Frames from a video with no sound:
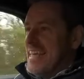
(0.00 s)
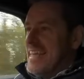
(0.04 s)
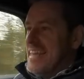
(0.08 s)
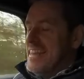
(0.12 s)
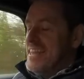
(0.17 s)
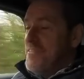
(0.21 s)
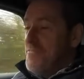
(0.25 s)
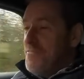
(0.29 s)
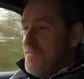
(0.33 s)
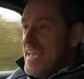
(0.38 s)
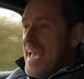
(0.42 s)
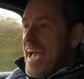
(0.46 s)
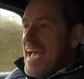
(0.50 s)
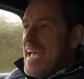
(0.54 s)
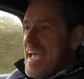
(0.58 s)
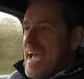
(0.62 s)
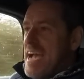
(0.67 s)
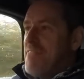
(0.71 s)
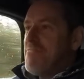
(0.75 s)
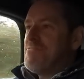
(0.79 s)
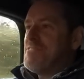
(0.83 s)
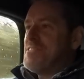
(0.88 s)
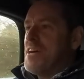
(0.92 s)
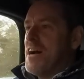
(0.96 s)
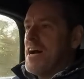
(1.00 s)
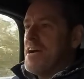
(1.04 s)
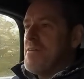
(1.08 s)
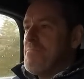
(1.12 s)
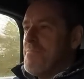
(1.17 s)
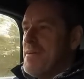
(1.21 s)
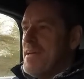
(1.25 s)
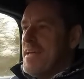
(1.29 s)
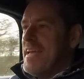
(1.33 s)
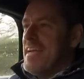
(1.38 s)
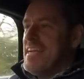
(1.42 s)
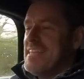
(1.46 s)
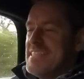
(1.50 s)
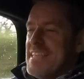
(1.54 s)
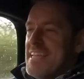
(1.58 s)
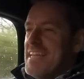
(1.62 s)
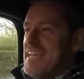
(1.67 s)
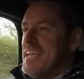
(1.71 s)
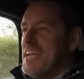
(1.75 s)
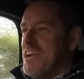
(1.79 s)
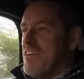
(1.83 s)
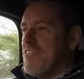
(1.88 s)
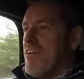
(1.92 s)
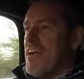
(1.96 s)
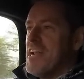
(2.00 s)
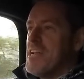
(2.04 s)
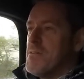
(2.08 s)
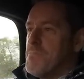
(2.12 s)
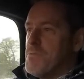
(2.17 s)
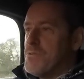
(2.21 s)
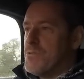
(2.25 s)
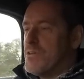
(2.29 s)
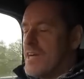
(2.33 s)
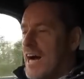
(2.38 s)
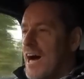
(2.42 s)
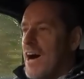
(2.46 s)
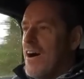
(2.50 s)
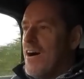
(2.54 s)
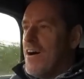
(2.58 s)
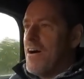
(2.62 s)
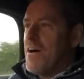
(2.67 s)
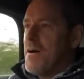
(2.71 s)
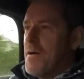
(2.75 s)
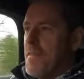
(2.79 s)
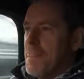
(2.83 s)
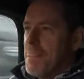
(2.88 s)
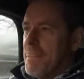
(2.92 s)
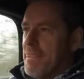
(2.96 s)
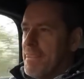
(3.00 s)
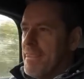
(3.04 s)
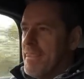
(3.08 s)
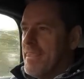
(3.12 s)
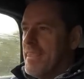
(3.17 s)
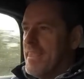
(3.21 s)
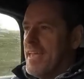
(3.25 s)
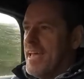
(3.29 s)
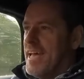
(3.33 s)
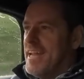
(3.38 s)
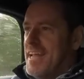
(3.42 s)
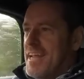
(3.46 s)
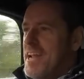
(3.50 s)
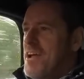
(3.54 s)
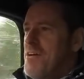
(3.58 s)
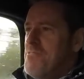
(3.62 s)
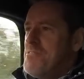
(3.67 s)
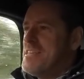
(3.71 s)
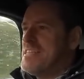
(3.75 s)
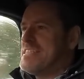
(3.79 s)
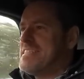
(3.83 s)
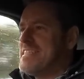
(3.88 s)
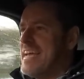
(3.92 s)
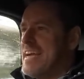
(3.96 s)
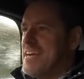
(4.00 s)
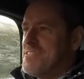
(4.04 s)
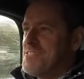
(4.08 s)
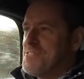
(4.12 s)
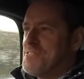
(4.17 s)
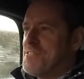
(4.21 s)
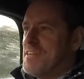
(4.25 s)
the V8 F-Type is an incredible car and I know this sounds